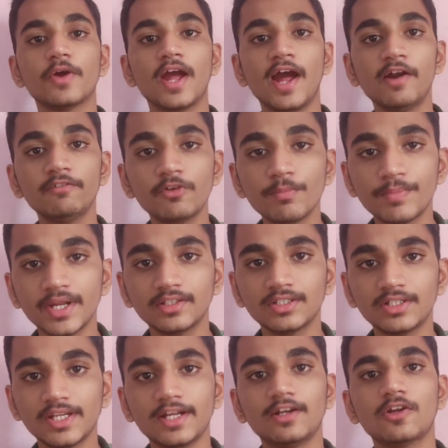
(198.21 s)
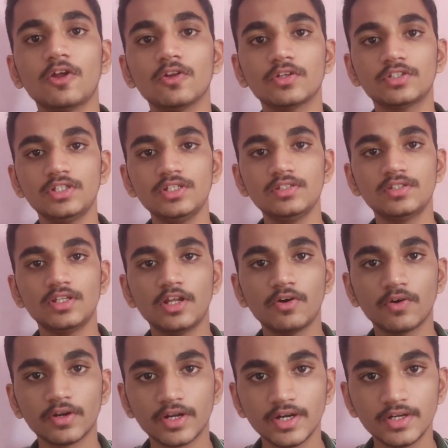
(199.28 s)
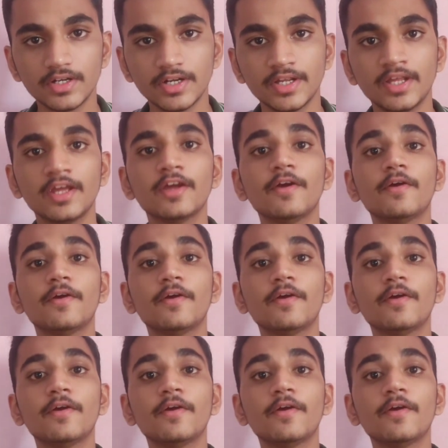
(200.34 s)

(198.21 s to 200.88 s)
We have to bring the technologies in our country.